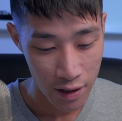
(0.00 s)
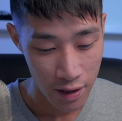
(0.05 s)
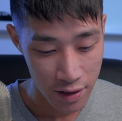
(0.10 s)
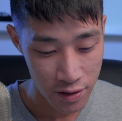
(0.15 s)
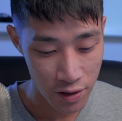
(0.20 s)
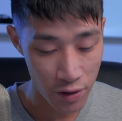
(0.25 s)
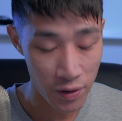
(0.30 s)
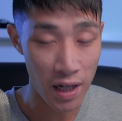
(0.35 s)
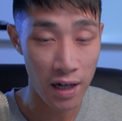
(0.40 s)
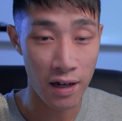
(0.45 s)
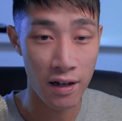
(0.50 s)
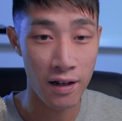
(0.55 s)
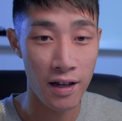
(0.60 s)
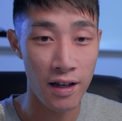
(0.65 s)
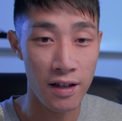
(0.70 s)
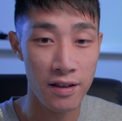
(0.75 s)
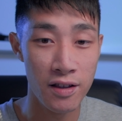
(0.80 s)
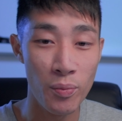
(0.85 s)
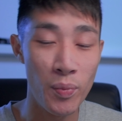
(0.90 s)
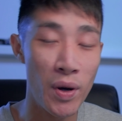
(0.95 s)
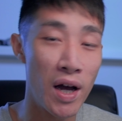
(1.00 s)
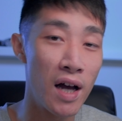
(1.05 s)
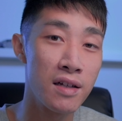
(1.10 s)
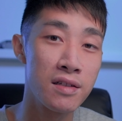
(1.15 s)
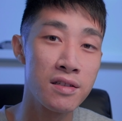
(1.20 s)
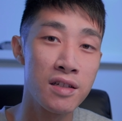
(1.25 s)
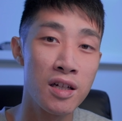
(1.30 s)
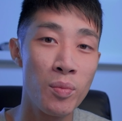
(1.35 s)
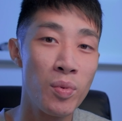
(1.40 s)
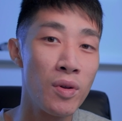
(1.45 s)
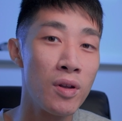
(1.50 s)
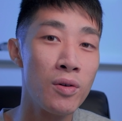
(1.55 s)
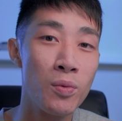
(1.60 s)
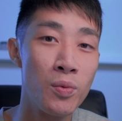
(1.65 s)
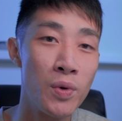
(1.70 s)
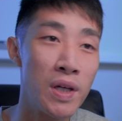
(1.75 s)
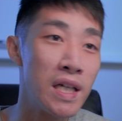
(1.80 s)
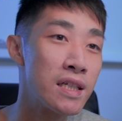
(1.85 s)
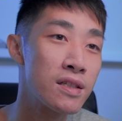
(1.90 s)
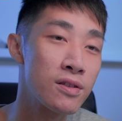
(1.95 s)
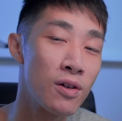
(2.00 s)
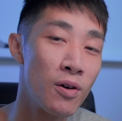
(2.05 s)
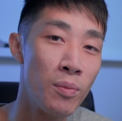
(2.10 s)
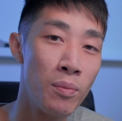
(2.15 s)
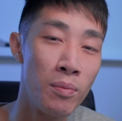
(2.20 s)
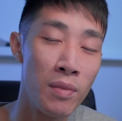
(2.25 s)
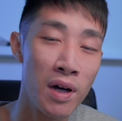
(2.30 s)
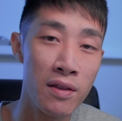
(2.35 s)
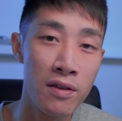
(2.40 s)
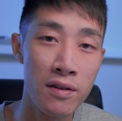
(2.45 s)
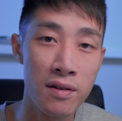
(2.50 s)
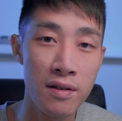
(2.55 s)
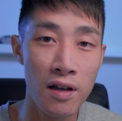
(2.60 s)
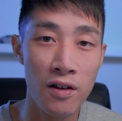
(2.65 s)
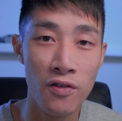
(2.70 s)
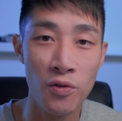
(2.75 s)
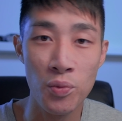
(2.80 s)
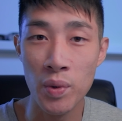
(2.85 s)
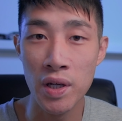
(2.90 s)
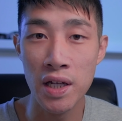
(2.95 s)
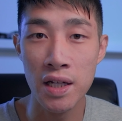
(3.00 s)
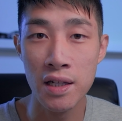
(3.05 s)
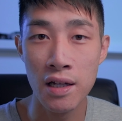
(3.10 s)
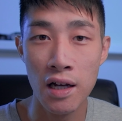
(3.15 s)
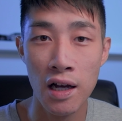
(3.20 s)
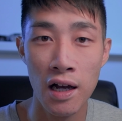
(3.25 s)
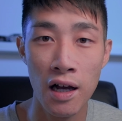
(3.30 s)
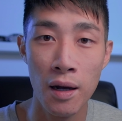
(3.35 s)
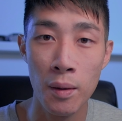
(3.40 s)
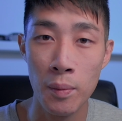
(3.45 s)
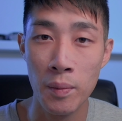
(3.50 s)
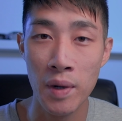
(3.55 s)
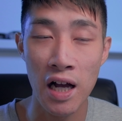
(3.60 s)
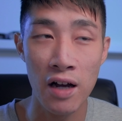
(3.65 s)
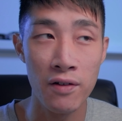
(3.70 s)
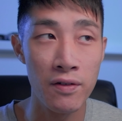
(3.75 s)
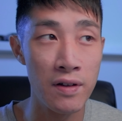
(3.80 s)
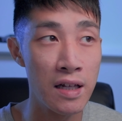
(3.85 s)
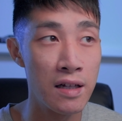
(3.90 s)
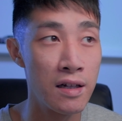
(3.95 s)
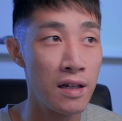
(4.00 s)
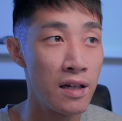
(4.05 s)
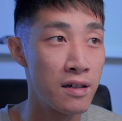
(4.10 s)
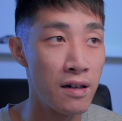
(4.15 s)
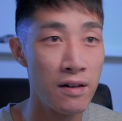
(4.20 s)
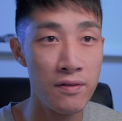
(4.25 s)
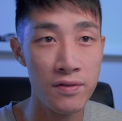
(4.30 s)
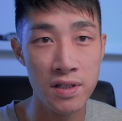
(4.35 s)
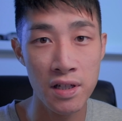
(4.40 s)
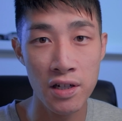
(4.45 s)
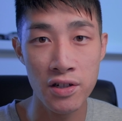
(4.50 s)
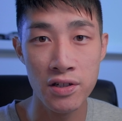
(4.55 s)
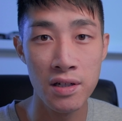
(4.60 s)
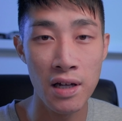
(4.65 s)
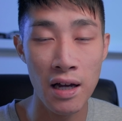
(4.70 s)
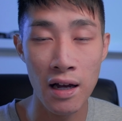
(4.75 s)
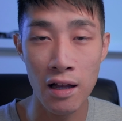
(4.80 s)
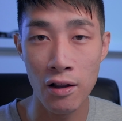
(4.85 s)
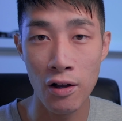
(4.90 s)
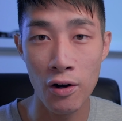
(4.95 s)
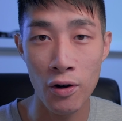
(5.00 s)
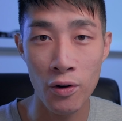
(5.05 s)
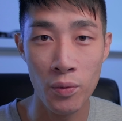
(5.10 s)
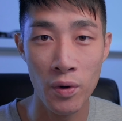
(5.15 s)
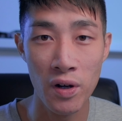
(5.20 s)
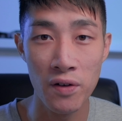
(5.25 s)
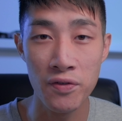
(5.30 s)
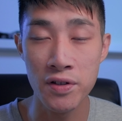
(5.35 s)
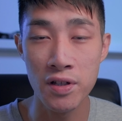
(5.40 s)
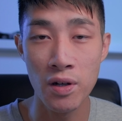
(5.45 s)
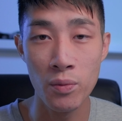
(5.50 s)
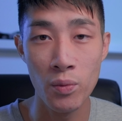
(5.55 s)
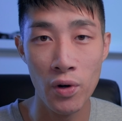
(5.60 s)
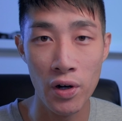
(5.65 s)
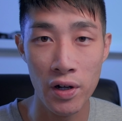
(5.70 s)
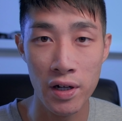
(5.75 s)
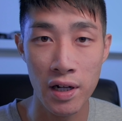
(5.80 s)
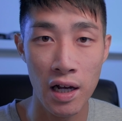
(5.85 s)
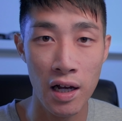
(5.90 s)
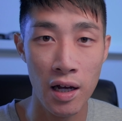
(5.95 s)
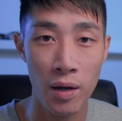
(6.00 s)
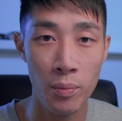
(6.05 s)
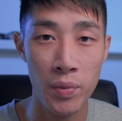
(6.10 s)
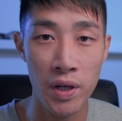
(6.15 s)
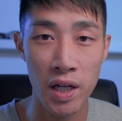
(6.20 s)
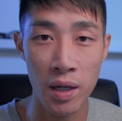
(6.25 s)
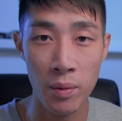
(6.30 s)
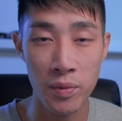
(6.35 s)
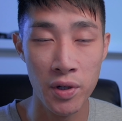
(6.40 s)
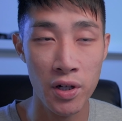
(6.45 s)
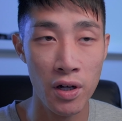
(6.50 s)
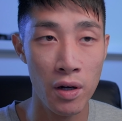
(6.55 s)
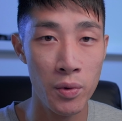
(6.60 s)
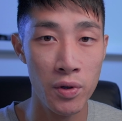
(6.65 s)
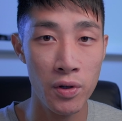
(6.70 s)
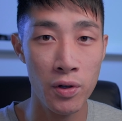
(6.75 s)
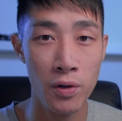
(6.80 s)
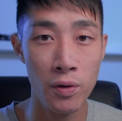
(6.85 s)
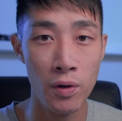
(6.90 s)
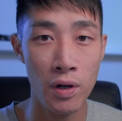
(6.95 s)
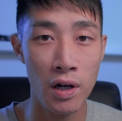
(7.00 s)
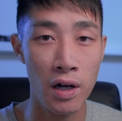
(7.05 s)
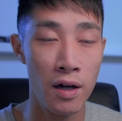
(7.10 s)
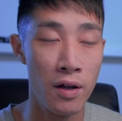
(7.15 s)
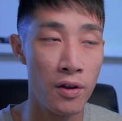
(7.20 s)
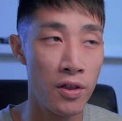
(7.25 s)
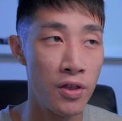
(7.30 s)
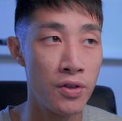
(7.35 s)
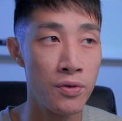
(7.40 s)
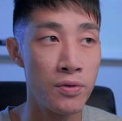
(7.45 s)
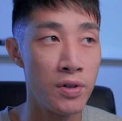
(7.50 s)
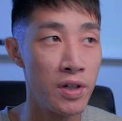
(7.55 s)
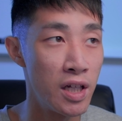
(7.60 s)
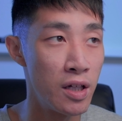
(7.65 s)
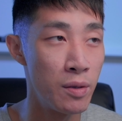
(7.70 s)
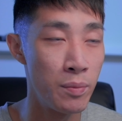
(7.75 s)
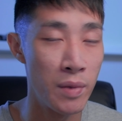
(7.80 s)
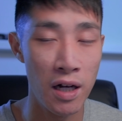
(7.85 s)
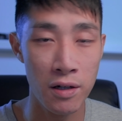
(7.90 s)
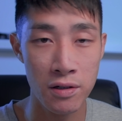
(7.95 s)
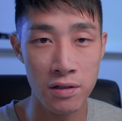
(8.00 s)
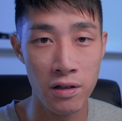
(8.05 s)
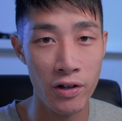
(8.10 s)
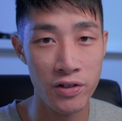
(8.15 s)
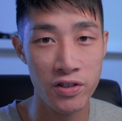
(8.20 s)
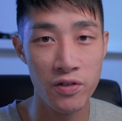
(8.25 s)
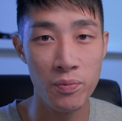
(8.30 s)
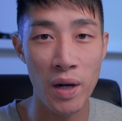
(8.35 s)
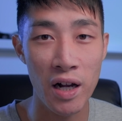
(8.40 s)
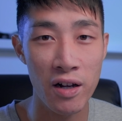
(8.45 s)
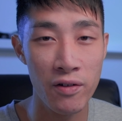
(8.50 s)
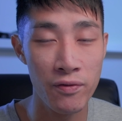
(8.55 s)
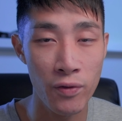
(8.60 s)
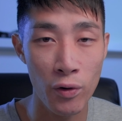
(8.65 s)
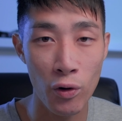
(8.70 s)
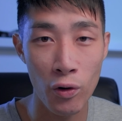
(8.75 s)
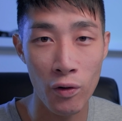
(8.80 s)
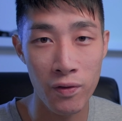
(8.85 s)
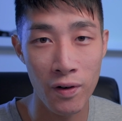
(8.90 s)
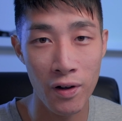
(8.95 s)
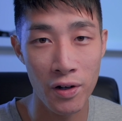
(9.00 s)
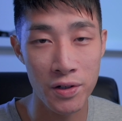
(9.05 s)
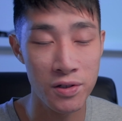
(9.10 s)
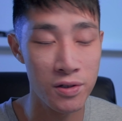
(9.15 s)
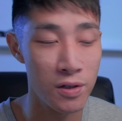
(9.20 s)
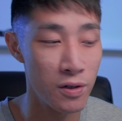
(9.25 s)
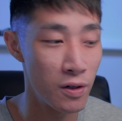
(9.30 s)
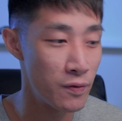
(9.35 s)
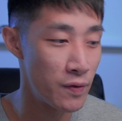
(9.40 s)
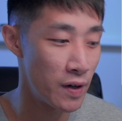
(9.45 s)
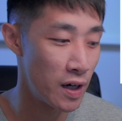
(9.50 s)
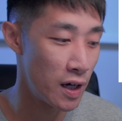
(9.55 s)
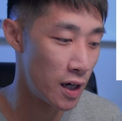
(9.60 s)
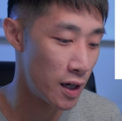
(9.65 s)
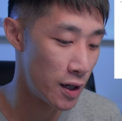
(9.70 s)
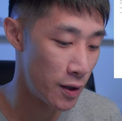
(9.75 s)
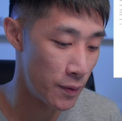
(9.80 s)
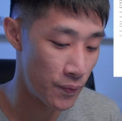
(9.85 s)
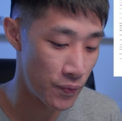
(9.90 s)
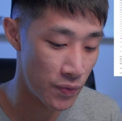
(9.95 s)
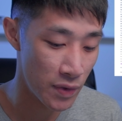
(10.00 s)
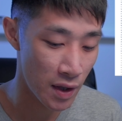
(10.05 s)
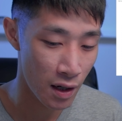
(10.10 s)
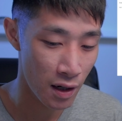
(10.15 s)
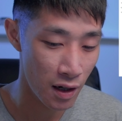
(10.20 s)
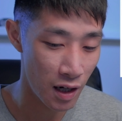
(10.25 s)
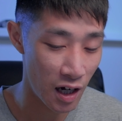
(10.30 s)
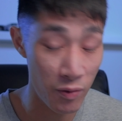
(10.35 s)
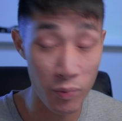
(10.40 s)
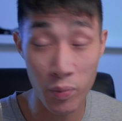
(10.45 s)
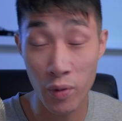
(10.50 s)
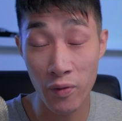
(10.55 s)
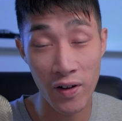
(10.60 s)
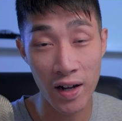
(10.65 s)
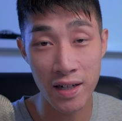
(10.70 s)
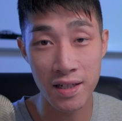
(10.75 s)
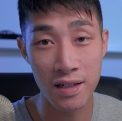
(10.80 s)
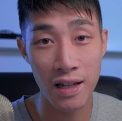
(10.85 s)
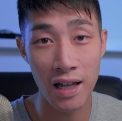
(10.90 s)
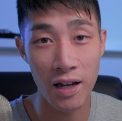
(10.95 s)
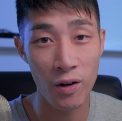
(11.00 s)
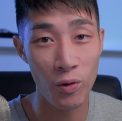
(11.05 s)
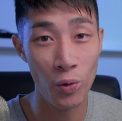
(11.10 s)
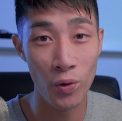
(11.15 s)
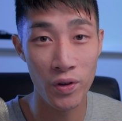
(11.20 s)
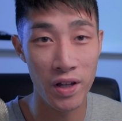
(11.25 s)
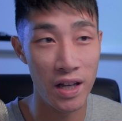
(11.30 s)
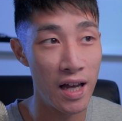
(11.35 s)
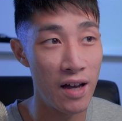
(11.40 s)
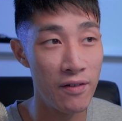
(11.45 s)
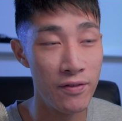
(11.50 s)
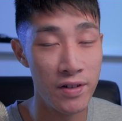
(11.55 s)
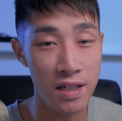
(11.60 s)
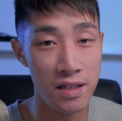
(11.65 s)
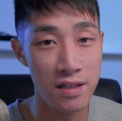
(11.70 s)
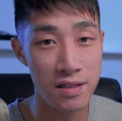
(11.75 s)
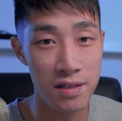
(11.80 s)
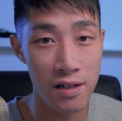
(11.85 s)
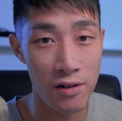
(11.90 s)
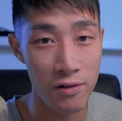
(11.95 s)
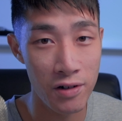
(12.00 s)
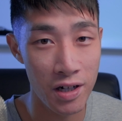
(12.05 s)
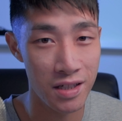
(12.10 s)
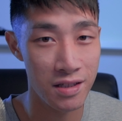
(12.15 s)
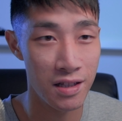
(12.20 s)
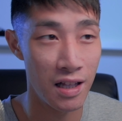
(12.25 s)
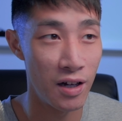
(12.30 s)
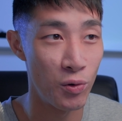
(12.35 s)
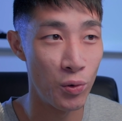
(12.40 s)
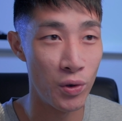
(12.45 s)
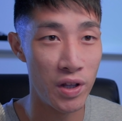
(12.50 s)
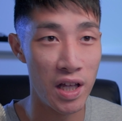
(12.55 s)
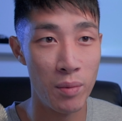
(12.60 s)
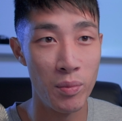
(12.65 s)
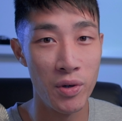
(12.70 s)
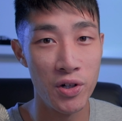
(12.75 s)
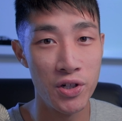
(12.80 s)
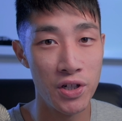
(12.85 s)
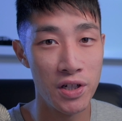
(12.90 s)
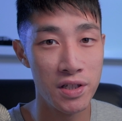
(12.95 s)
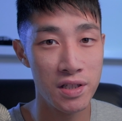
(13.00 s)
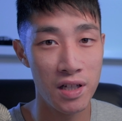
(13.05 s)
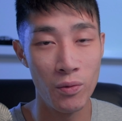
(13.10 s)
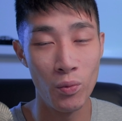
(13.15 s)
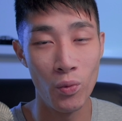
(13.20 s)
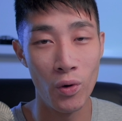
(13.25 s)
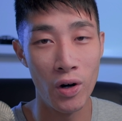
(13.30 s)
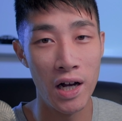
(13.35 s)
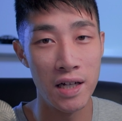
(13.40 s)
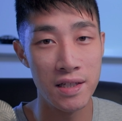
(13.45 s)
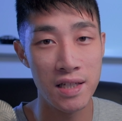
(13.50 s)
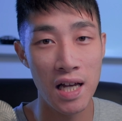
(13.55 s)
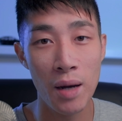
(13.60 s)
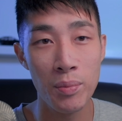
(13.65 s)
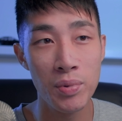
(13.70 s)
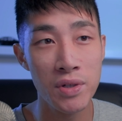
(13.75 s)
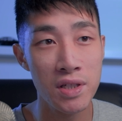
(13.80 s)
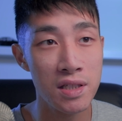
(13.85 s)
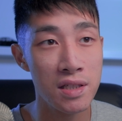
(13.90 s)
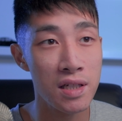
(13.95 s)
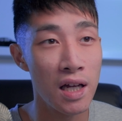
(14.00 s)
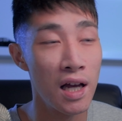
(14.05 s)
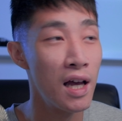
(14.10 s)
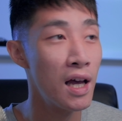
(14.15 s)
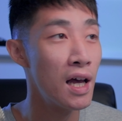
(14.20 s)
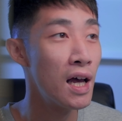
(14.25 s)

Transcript: So yeah, in the past couple of weeks or months, I've been having a conversation dialogue with someone at BMW through emails, lots of back and forth, lots of, I've provided like all the evidence there is, like all the images and what has happened.